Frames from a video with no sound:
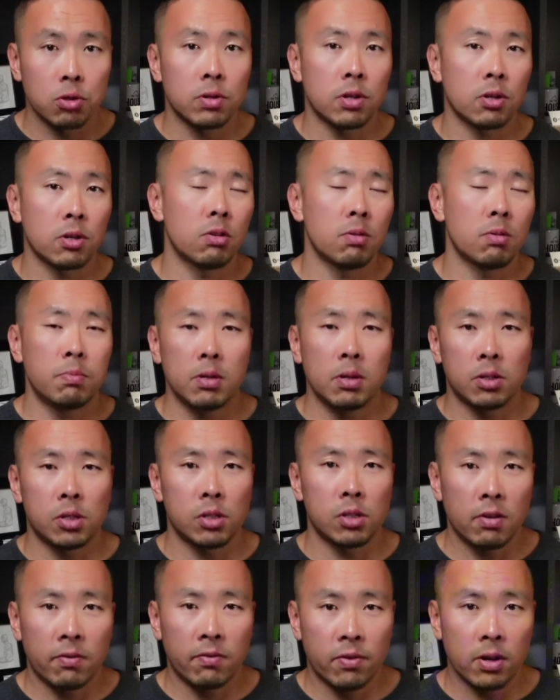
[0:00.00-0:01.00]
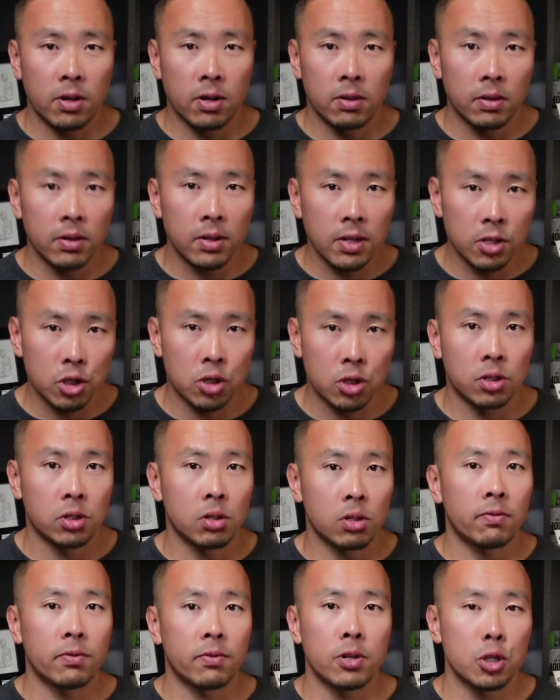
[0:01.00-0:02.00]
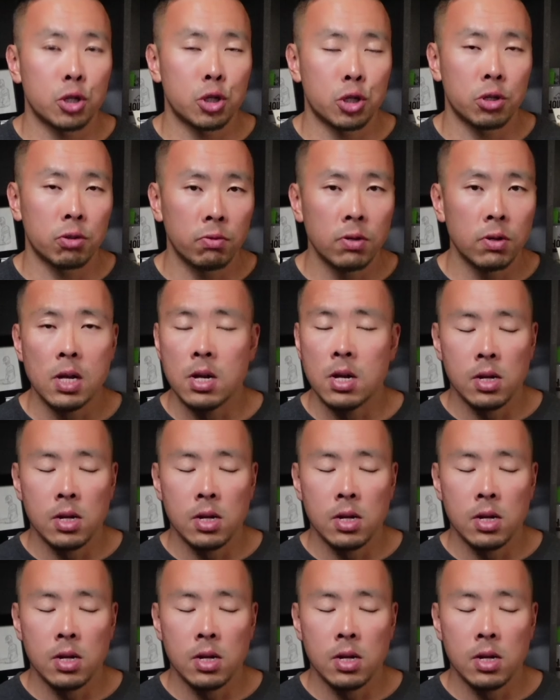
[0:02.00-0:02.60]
There could be a software glitch, server issue.